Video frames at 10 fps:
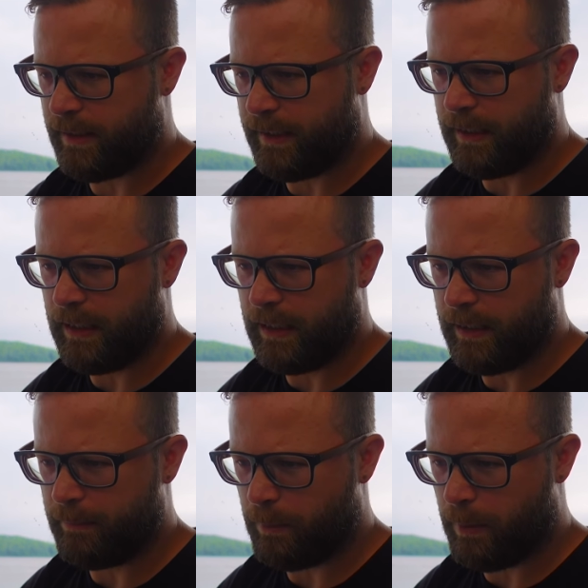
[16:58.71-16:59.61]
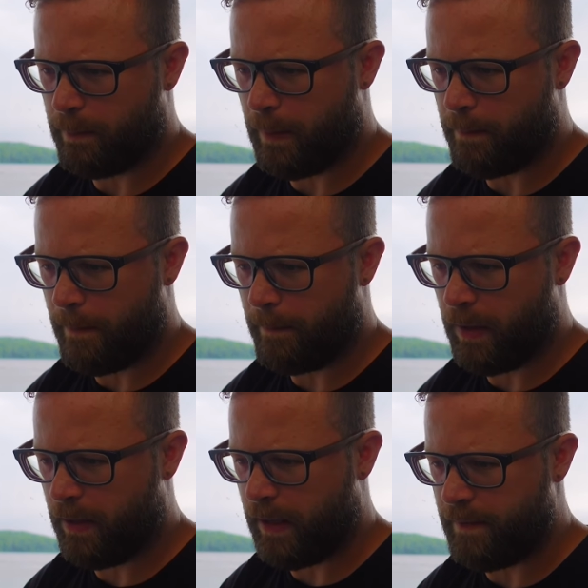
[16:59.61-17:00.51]

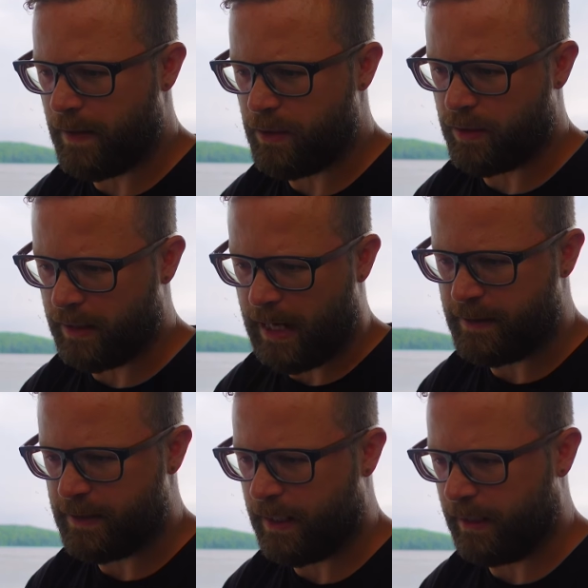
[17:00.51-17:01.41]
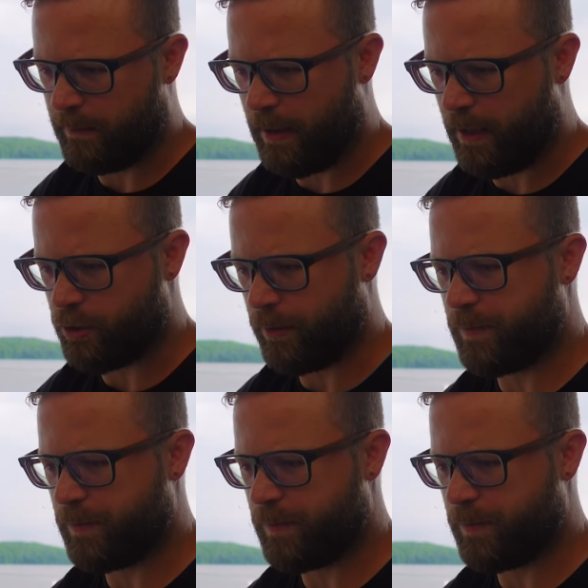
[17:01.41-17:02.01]
and then you can the tiling manager.